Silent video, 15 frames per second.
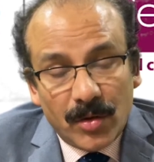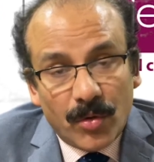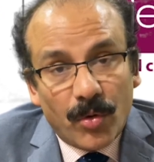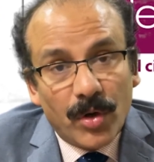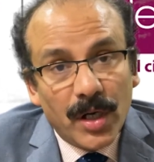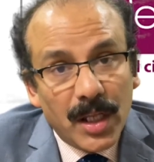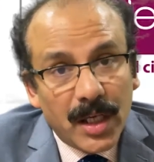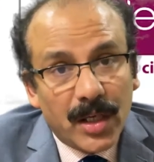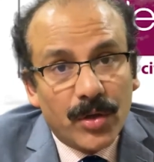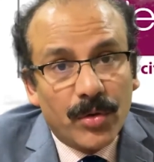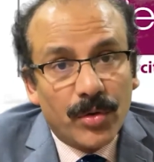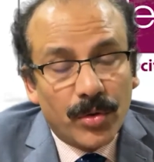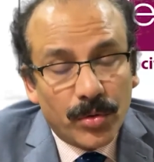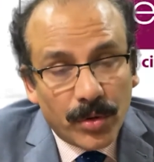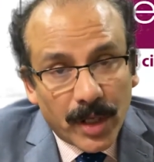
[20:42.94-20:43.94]
only
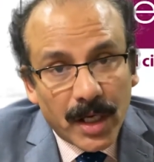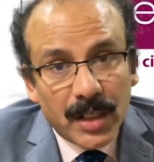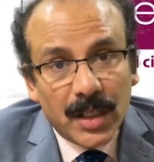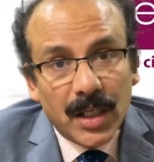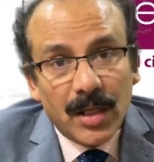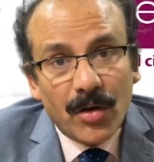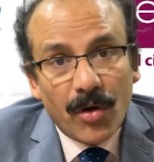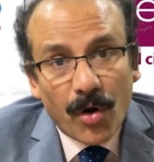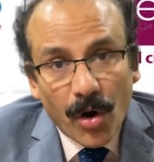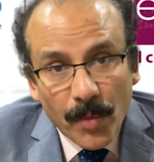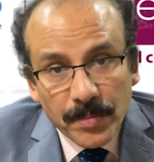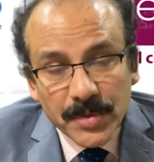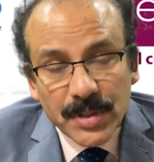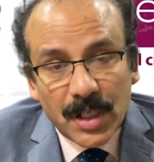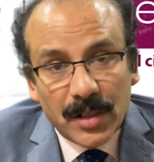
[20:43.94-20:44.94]
curative
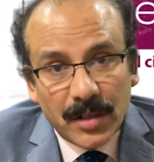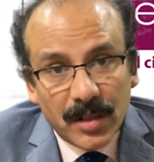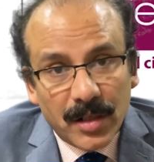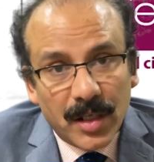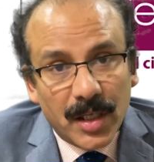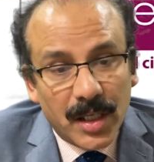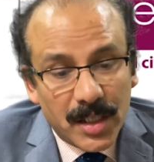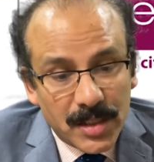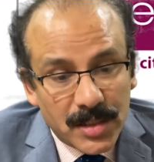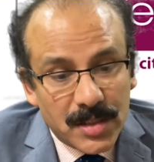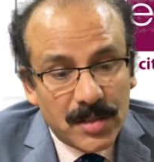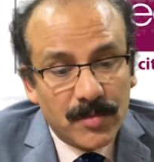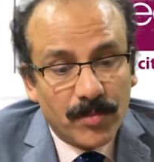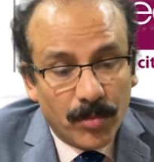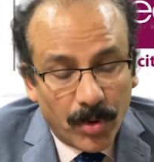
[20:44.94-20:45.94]
option is
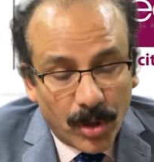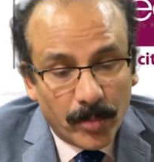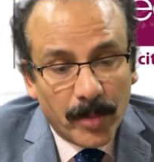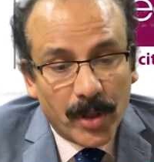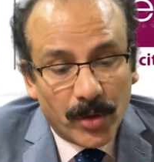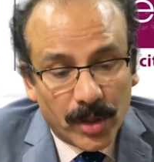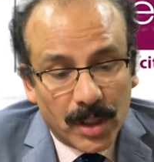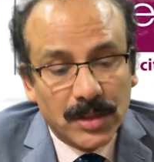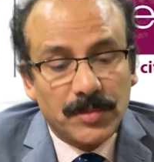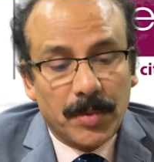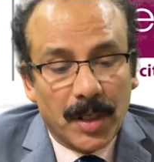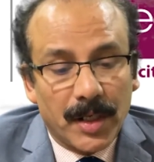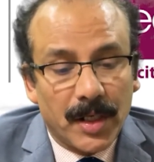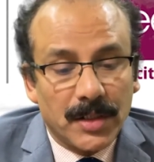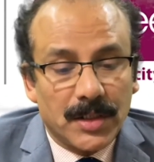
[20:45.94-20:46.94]
bone marrow
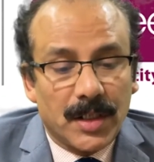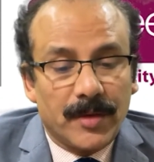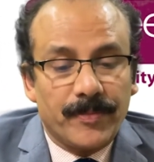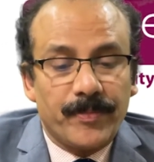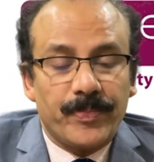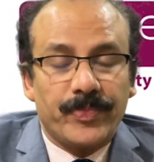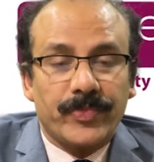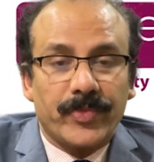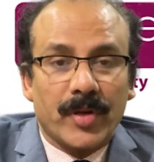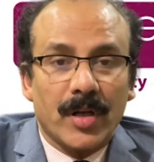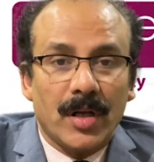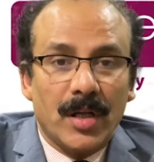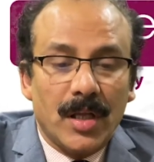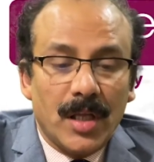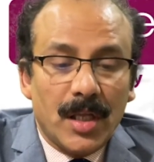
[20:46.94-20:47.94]
transplantation.
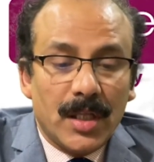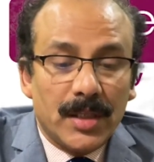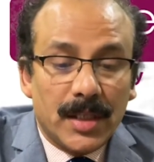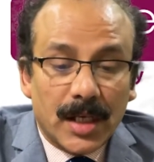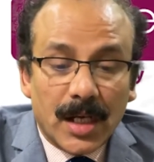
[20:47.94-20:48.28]
There